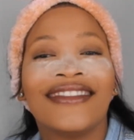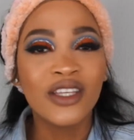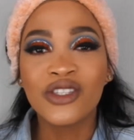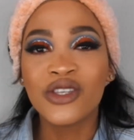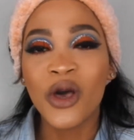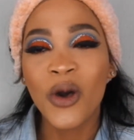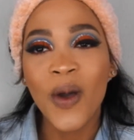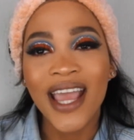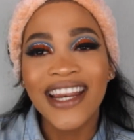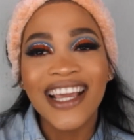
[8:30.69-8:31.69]
So
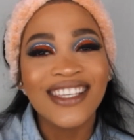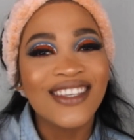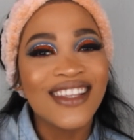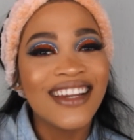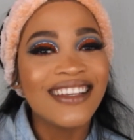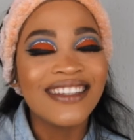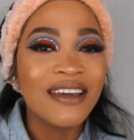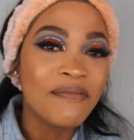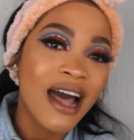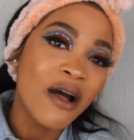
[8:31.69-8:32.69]
next to the next
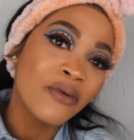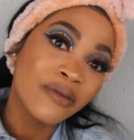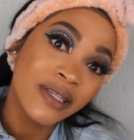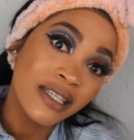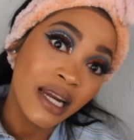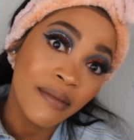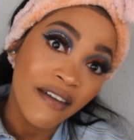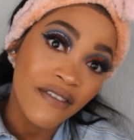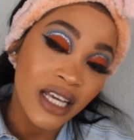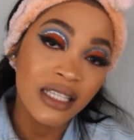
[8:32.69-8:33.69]
step, I will be setting my
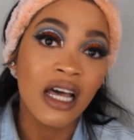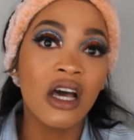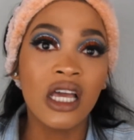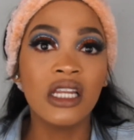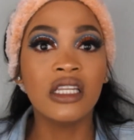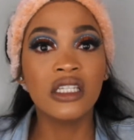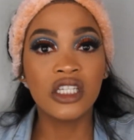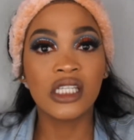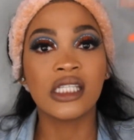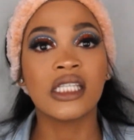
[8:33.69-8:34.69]
face now and
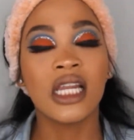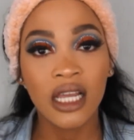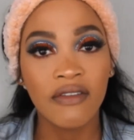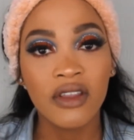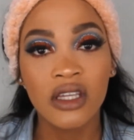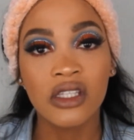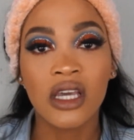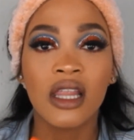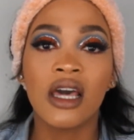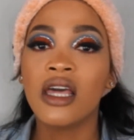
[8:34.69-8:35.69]
just setting everything
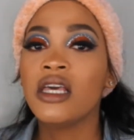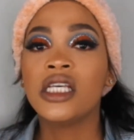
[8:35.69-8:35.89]
together,